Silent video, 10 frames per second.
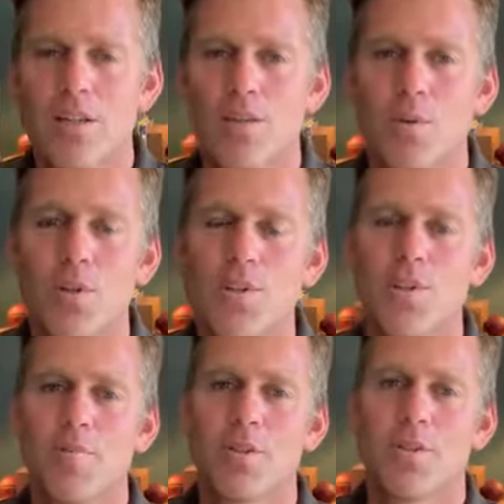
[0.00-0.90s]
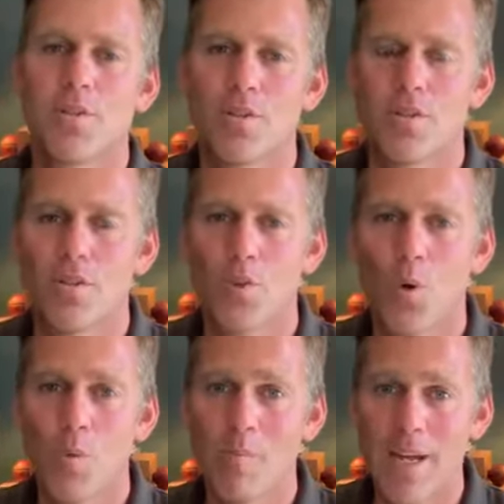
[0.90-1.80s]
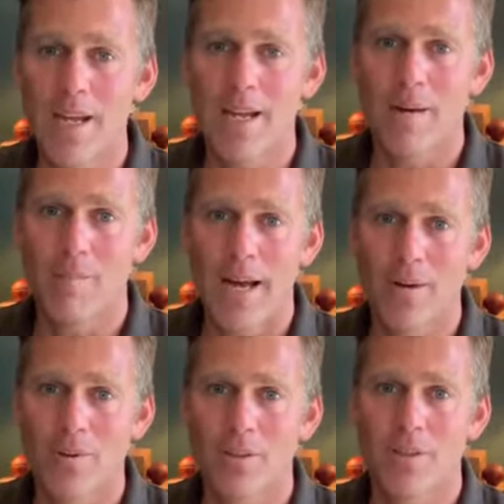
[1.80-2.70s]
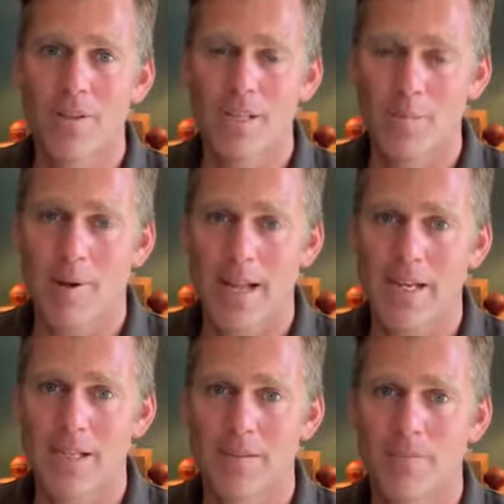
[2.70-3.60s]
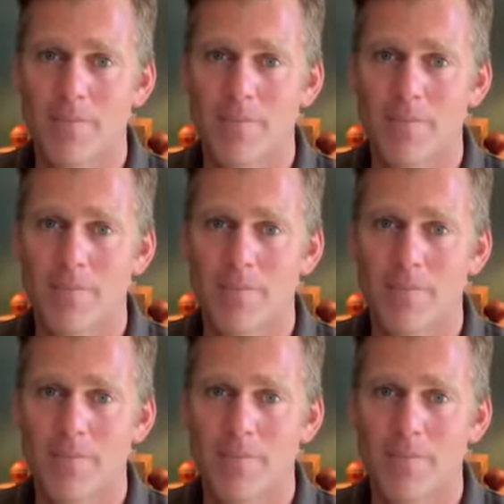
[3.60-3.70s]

So, what has this mission taught me about this planet?